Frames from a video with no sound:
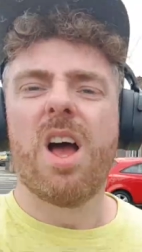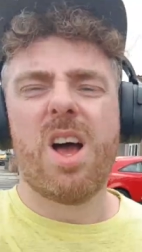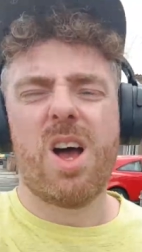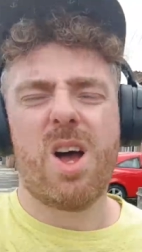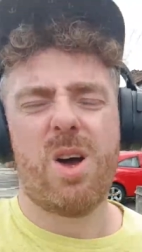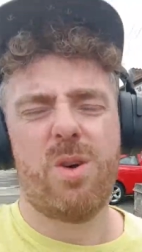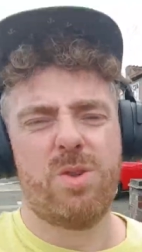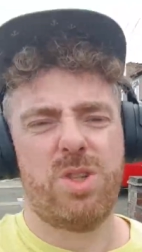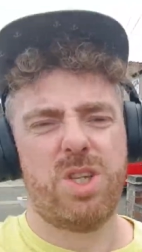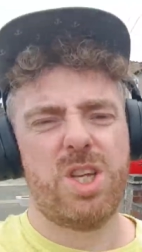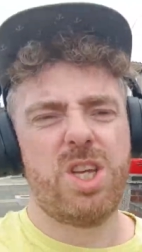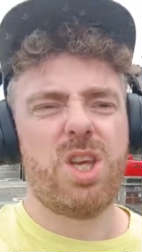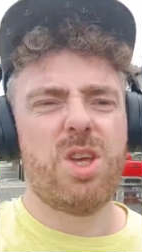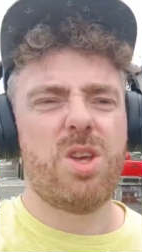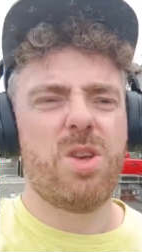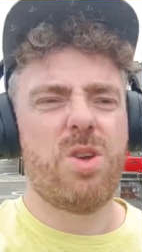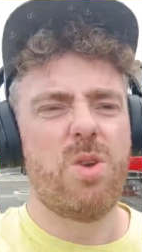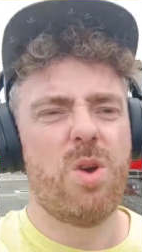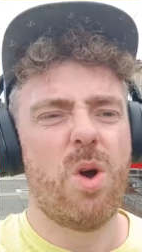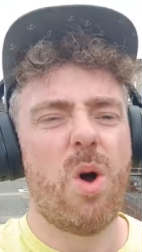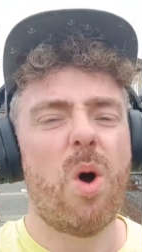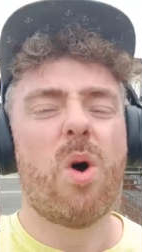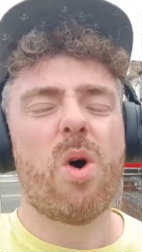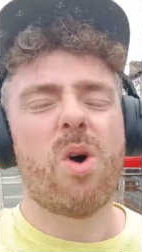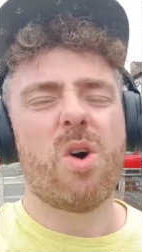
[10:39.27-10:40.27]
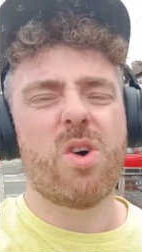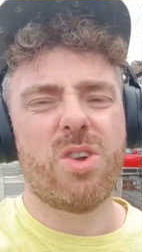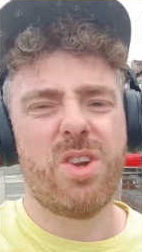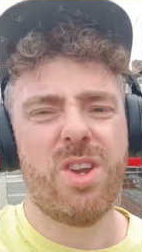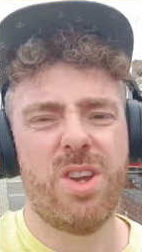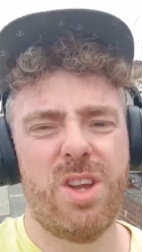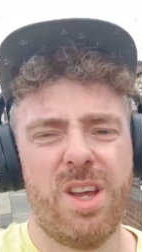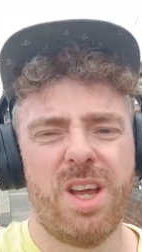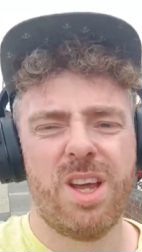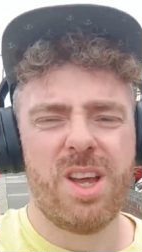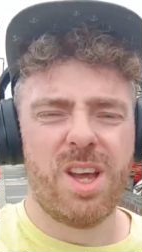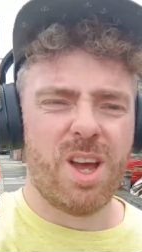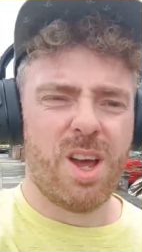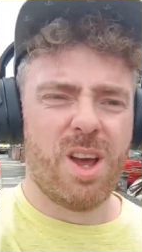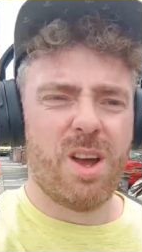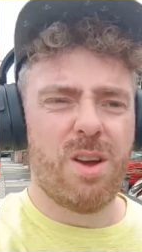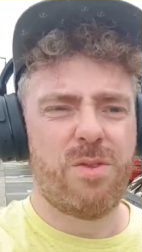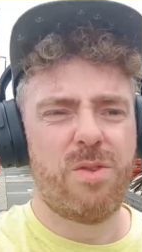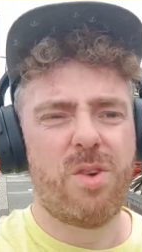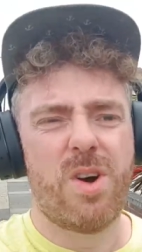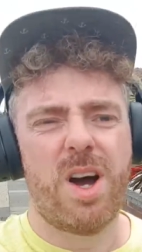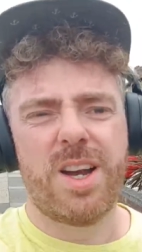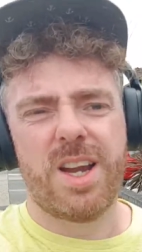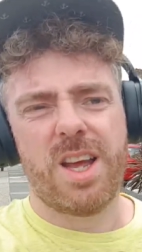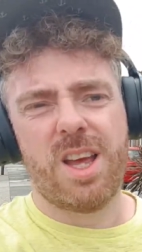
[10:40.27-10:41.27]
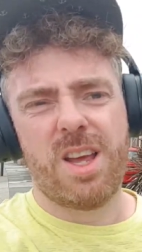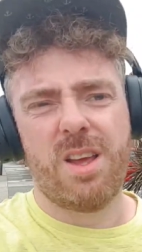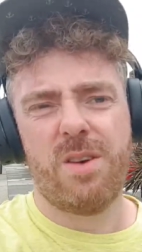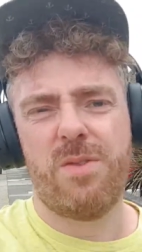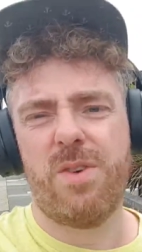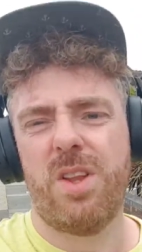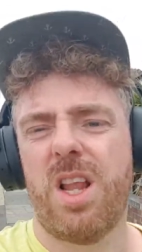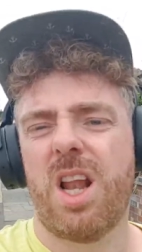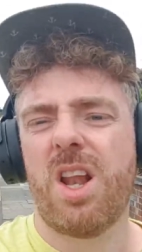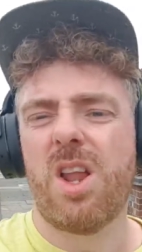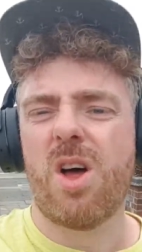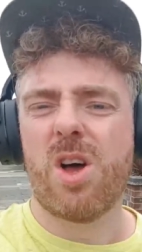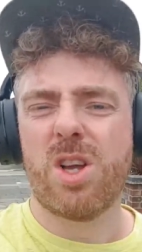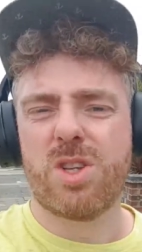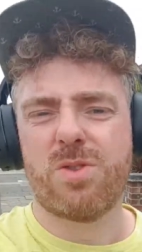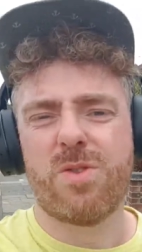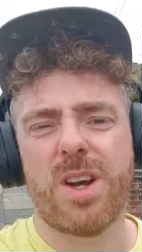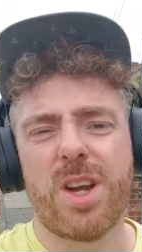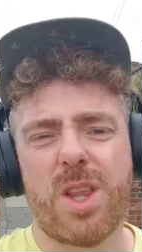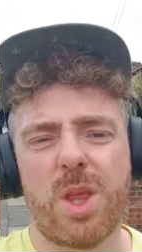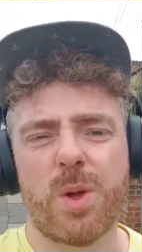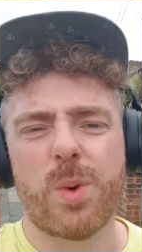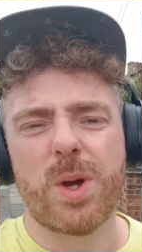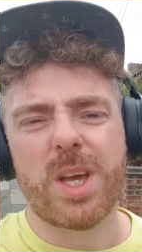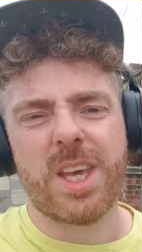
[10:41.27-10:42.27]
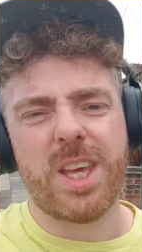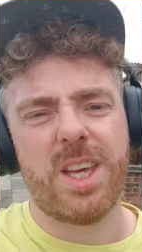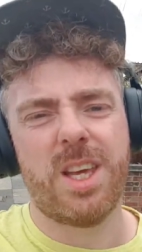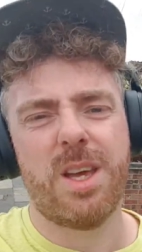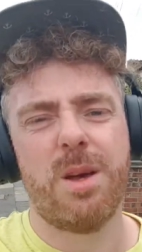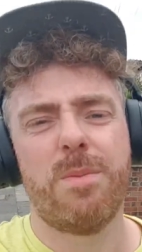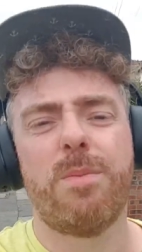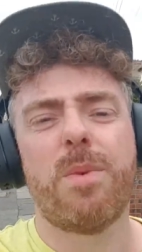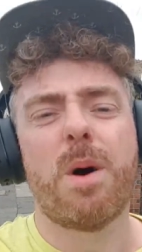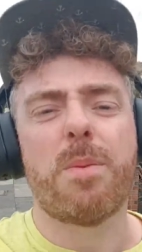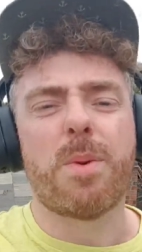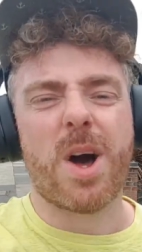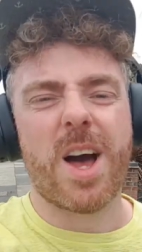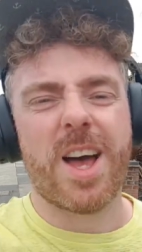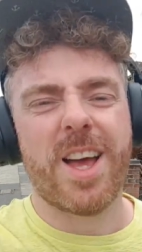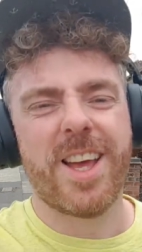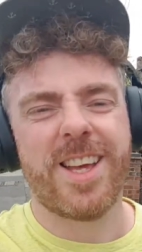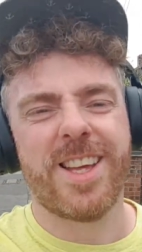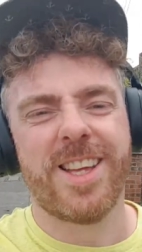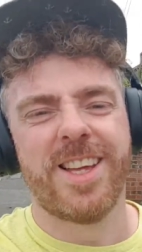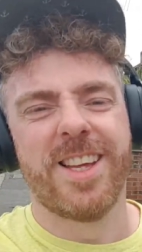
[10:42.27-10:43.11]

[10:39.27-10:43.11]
I'll see you on Friday for the last run of the week. Bye bye.